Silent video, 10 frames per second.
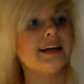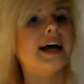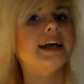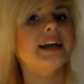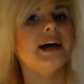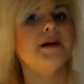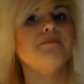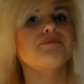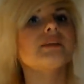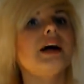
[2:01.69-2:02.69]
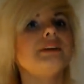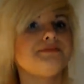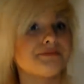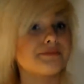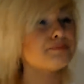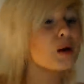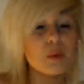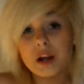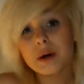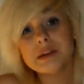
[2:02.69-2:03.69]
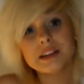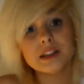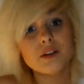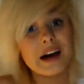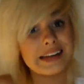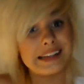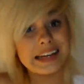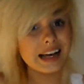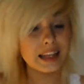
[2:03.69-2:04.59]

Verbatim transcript: diet. Um, but when I was little, I did not